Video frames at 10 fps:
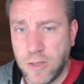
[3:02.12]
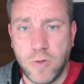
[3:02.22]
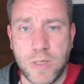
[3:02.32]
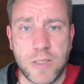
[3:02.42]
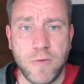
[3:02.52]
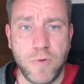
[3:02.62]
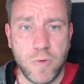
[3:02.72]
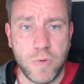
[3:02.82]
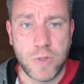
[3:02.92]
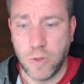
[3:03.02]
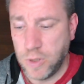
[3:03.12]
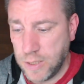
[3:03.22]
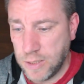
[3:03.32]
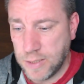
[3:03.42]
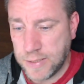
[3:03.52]
to this view. So
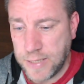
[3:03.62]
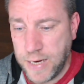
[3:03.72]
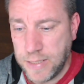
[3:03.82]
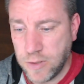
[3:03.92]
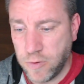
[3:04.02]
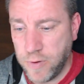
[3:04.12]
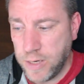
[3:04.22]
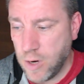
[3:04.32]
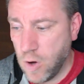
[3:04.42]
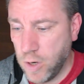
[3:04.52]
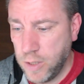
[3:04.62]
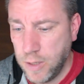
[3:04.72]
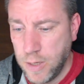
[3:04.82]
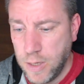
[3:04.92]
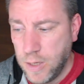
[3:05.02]
the site is already on
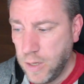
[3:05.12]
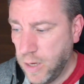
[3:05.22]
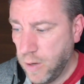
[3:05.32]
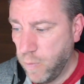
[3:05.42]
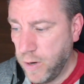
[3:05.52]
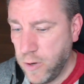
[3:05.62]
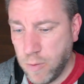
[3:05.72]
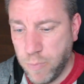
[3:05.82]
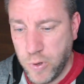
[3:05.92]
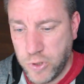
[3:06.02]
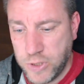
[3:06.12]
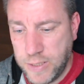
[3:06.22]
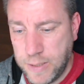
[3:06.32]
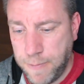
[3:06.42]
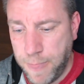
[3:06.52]
where you can purchase
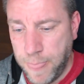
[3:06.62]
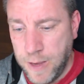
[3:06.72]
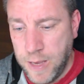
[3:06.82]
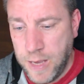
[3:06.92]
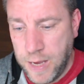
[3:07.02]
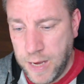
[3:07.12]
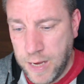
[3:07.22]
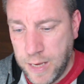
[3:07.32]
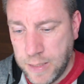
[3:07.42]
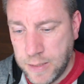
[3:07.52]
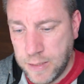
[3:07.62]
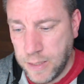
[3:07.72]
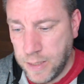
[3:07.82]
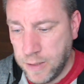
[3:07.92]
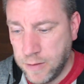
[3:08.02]
it. And
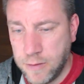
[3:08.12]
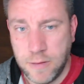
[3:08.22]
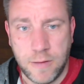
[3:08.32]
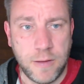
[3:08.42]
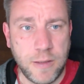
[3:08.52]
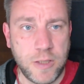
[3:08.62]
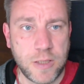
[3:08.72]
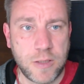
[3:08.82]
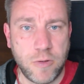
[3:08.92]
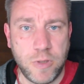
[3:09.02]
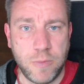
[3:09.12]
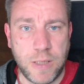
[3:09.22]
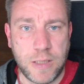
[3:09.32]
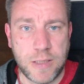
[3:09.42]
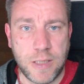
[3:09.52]
I'm just going to
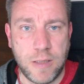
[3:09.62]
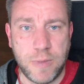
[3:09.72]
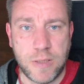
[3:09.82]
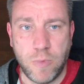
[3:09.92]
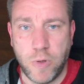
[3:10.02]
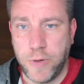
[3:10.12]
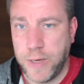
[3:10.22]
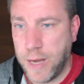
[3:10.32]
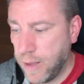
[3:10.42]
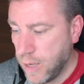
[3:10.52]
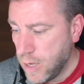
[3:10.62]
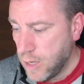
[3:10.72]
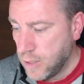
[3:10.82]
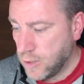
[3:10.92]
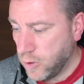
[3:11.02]
make this a little bit smaller. Yeah.
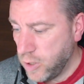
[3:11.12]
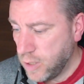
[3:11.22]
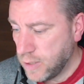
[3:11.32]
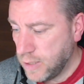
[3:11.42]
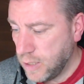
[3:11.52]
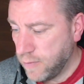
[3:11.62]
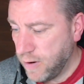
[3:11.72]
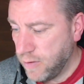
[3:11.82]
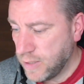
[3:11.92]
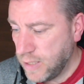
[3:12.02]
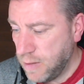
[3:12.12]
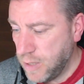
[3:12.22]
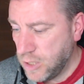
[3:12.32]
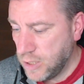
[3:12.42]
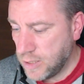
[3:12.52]
So you can see the various
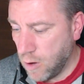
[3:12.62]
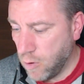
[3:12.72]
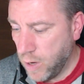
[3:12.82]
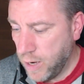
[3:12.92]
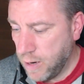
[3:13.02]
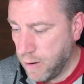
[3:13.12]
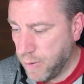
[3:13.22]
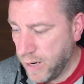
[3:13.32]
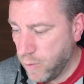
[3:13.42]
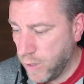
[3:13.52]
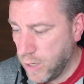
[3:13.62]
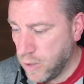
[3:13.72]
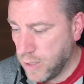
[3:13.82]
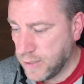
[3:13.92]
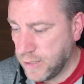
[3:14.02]
images. Oh, and by the way,
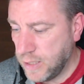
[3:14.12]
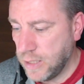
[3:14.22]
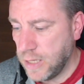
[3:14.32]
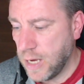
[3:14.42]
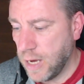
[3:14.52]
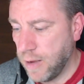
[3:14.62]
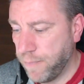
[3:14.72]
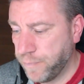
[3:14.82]
you can see the